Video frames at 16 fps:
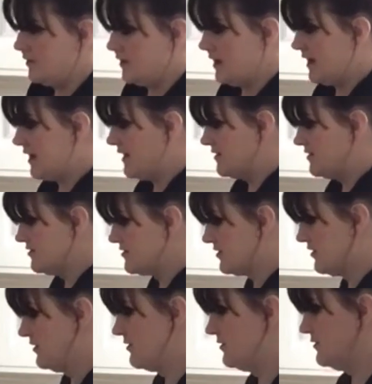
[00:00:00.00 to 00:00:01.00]
And
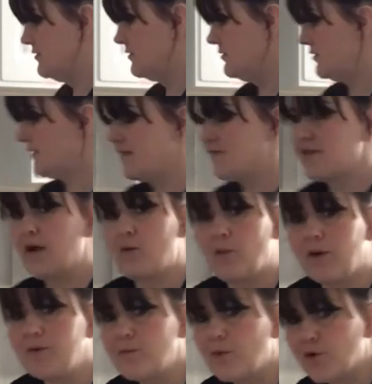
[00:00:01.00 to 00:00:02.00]
I'll give that
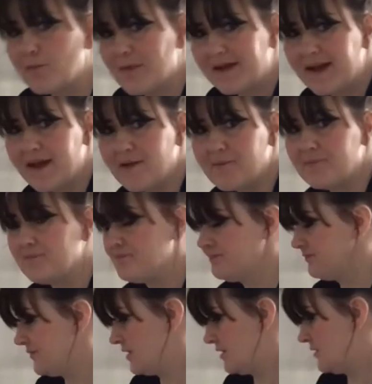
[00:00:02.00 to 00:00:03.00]
one more minute,
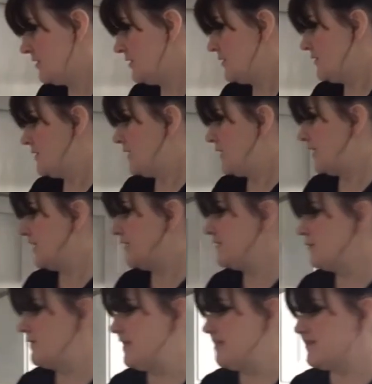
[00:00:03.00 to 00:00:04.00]
and in
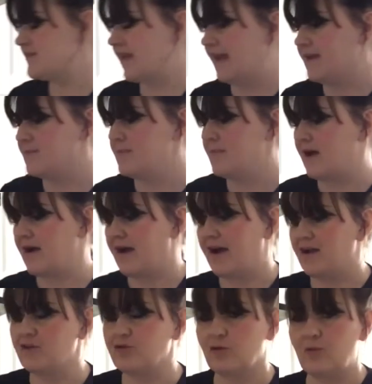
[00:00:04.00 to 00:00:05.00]
the meantime I
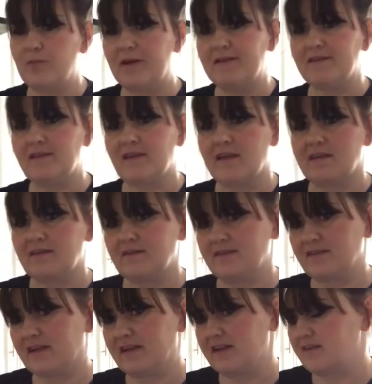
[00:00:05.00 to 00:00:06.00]
had opened the
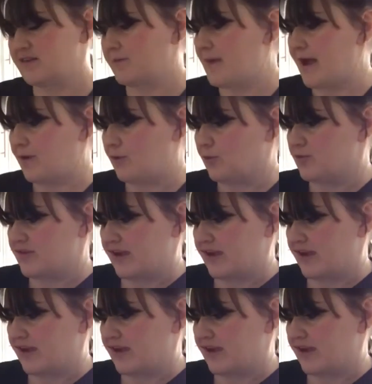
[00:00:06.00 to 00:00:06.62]
tin of tomatoes.